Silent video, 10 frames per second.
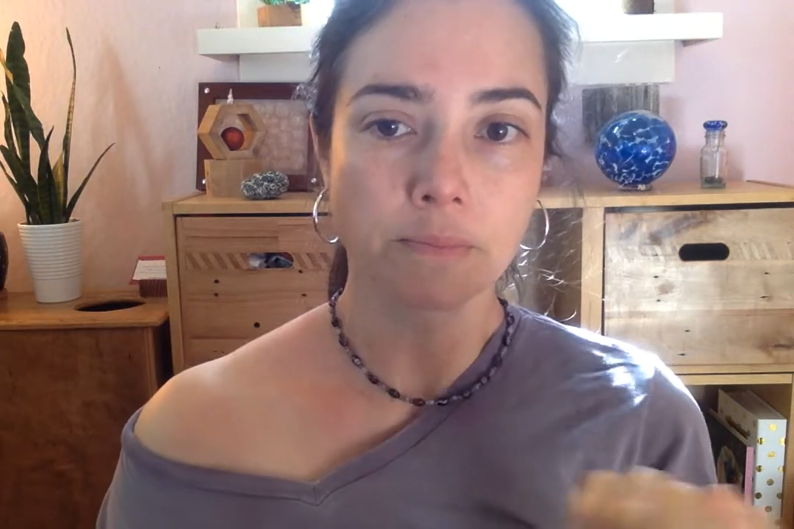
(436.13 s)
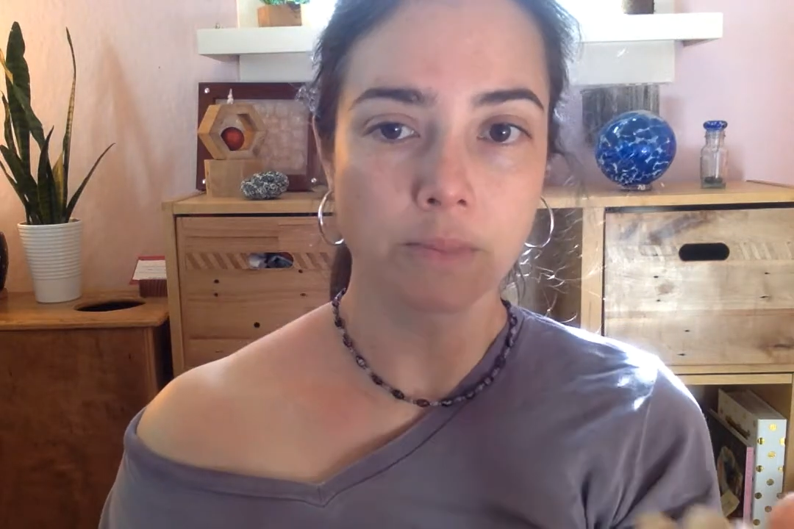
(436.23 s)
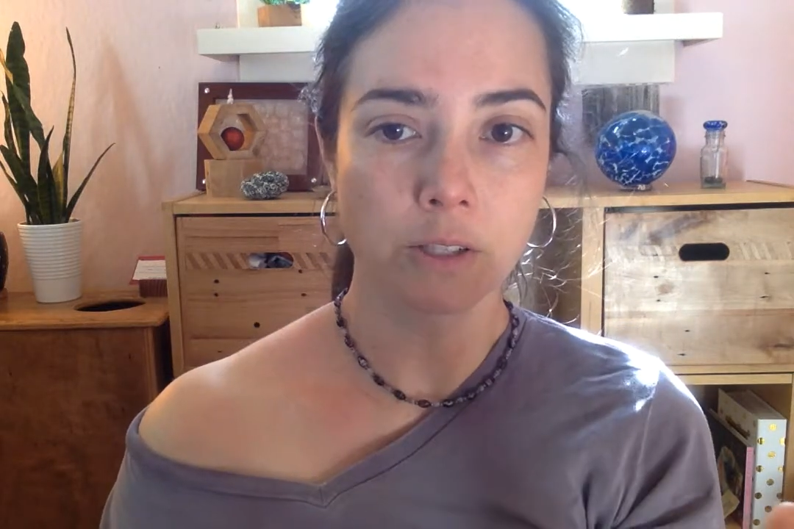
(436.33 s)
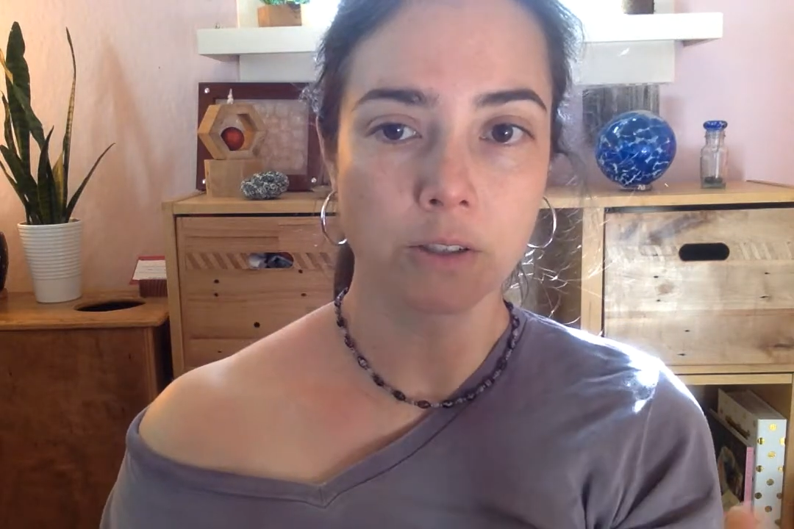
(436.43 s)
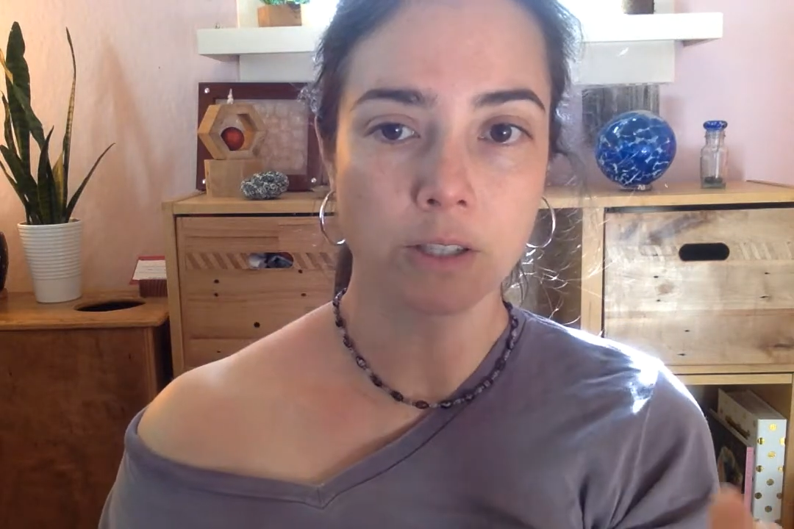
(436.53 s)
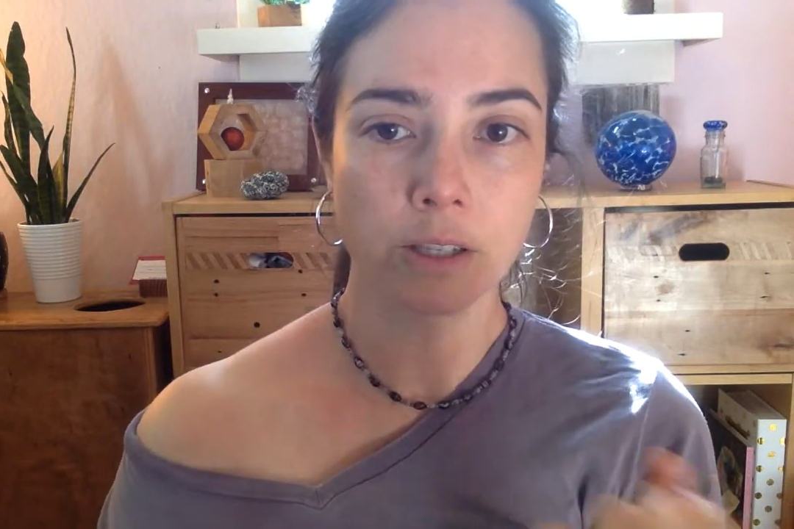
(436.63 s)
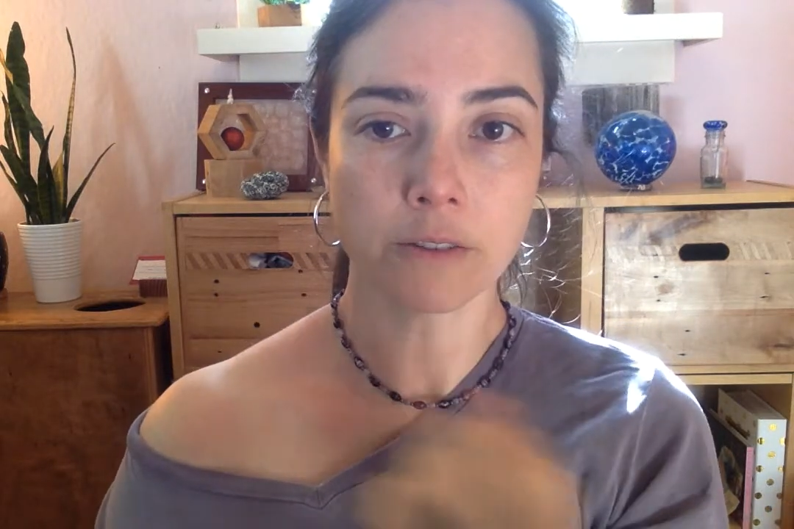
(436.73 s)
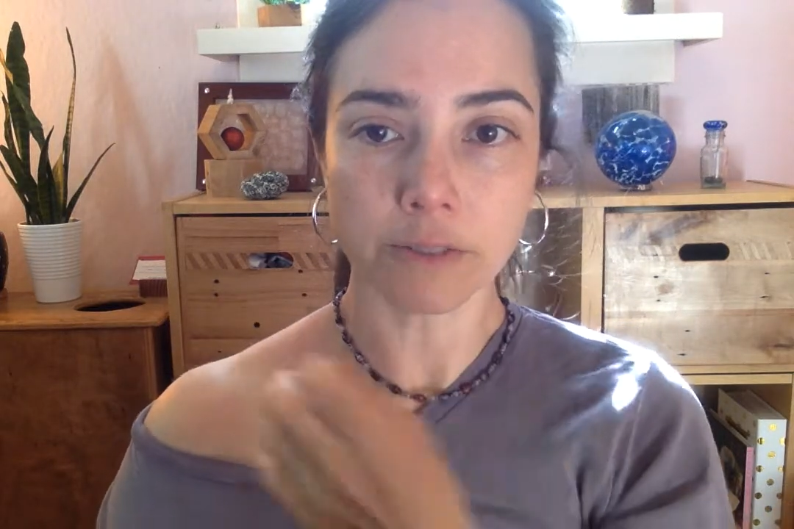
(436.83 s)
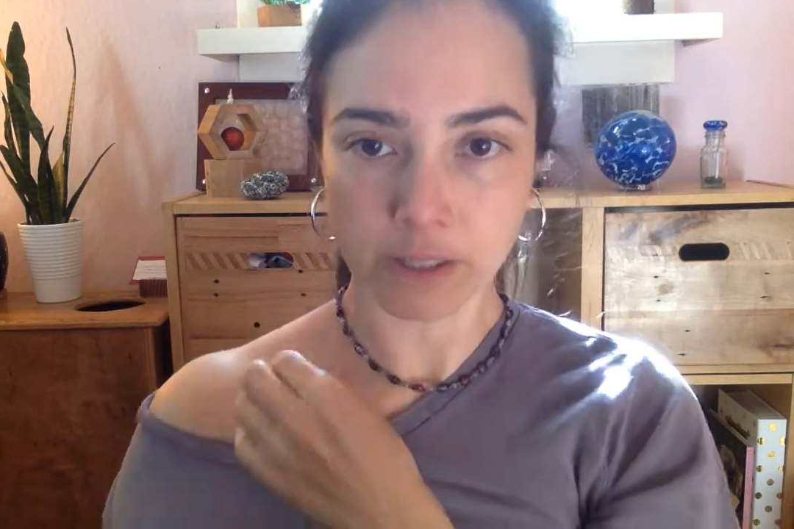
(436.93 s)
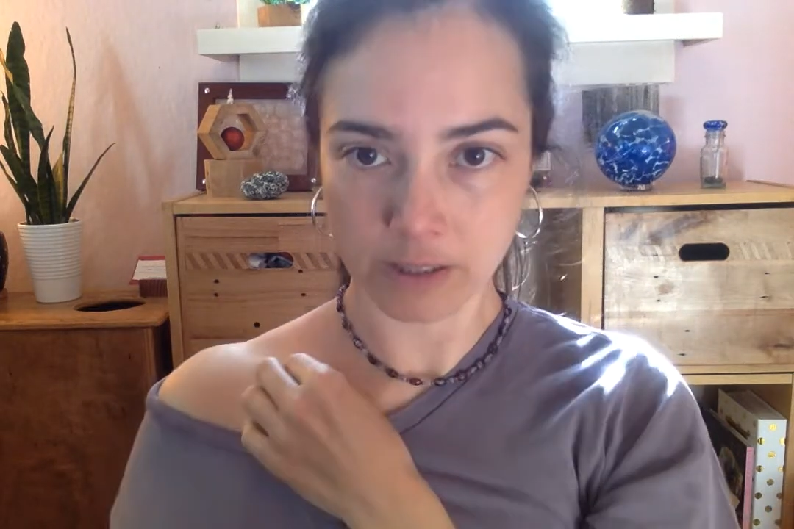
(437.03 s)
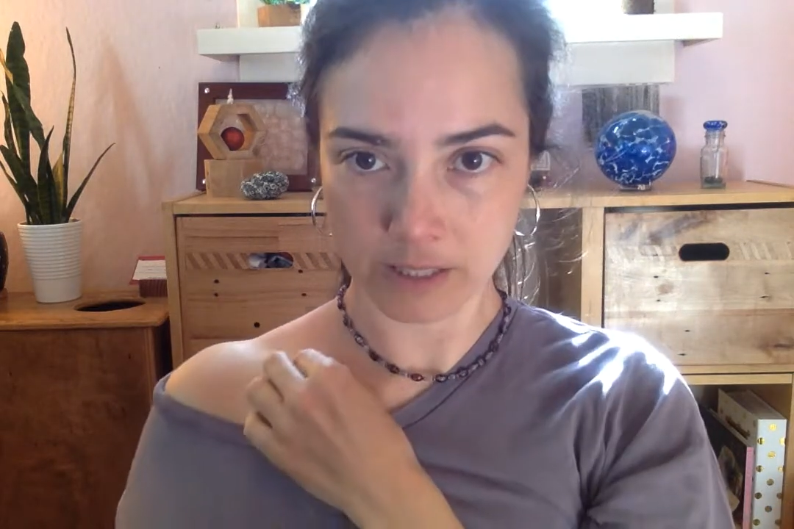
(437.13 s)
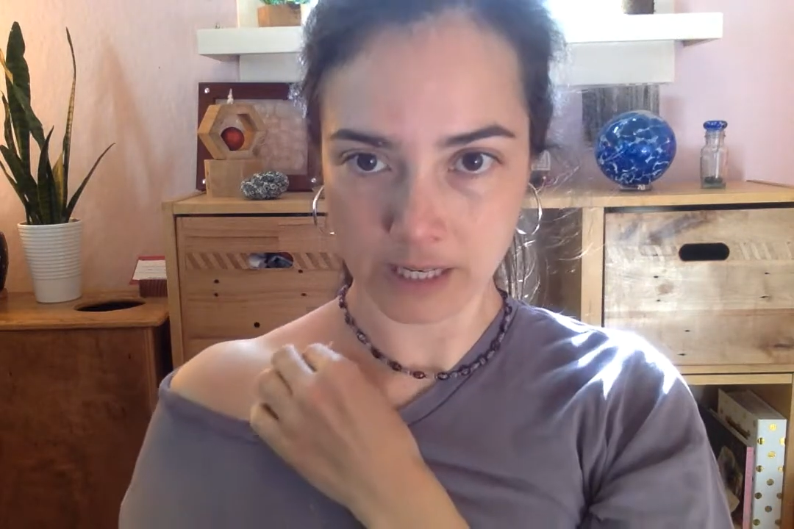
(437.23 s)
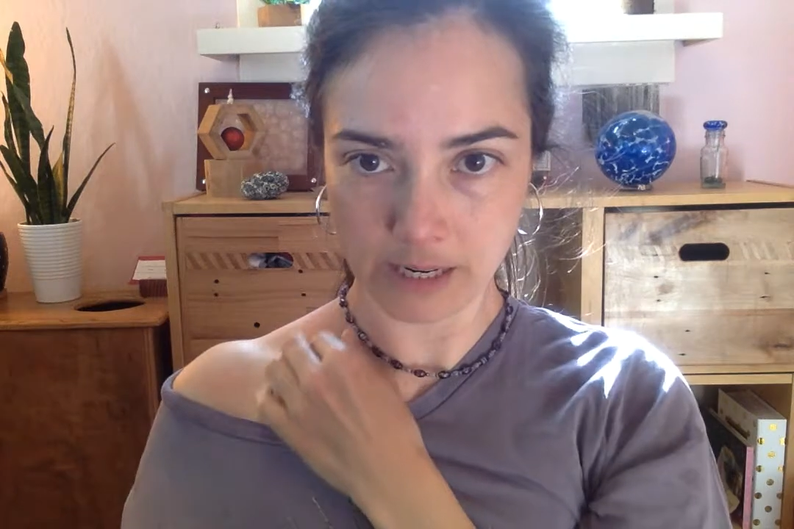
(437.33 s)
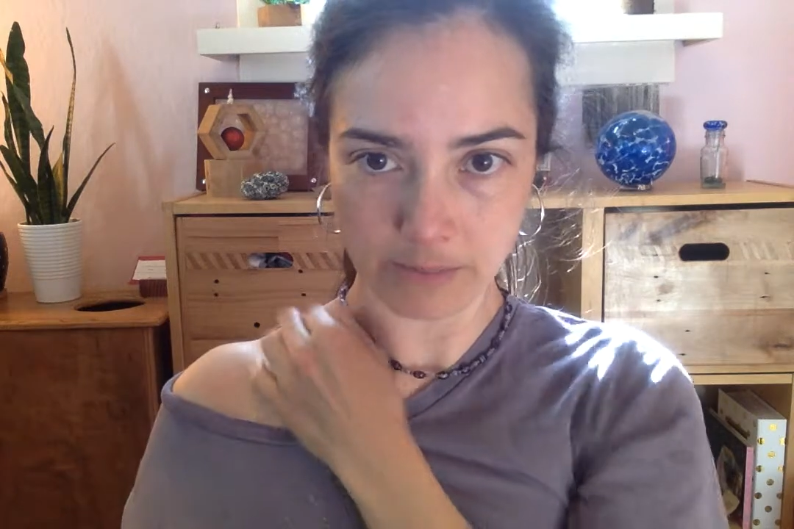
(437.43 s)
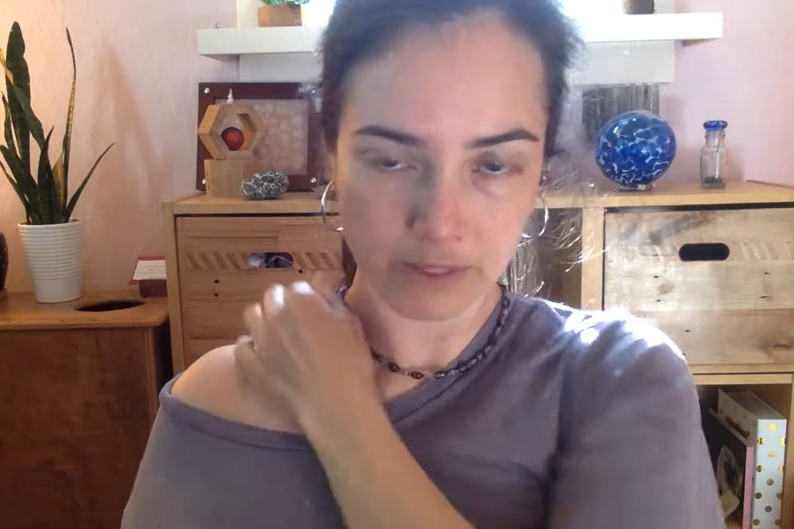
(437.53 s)
but using our
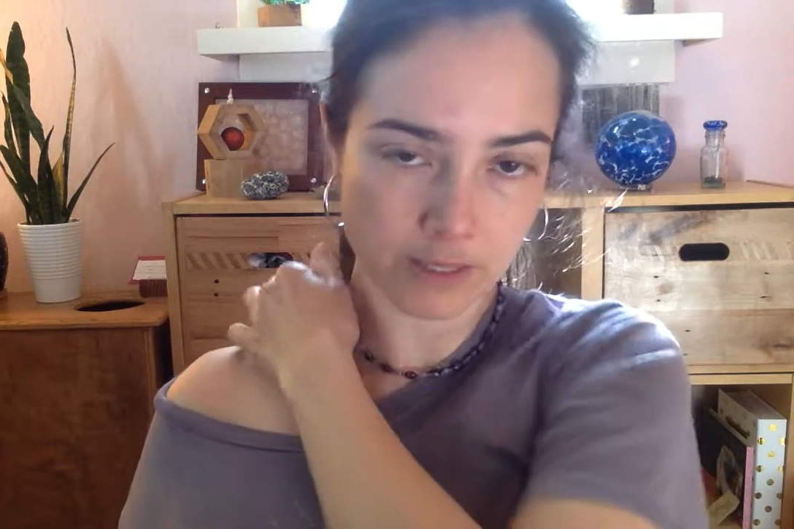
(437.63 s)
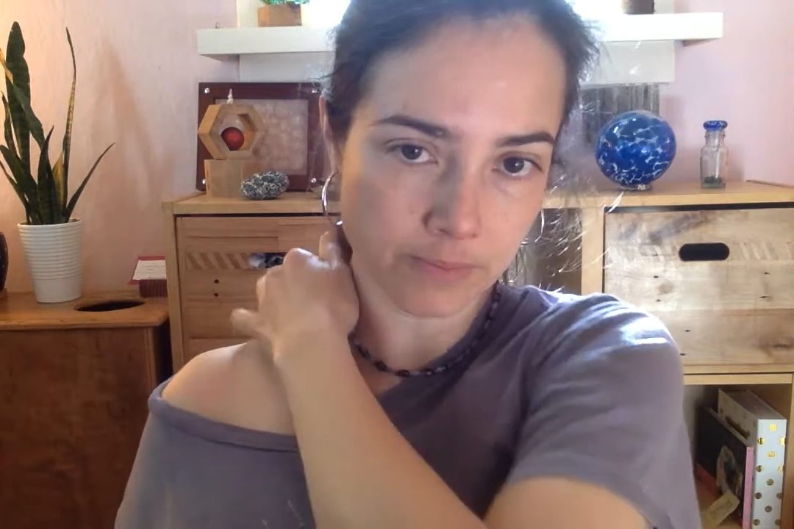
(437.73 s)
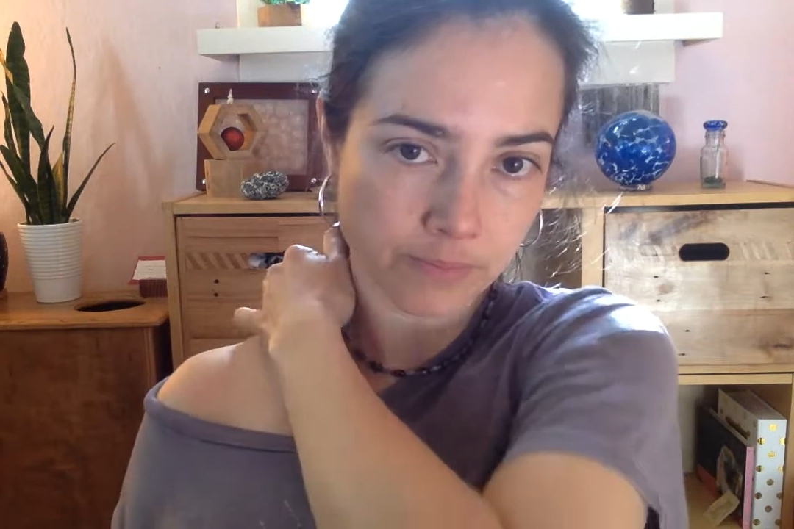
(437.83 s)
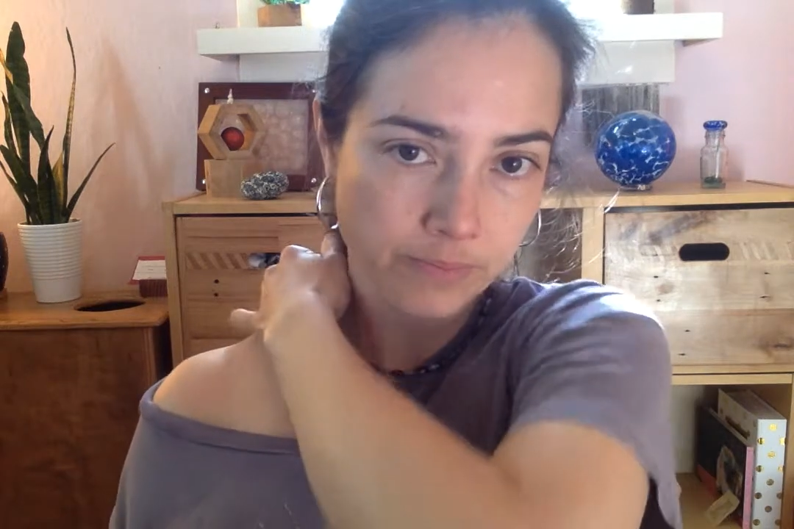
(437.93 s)
fingertips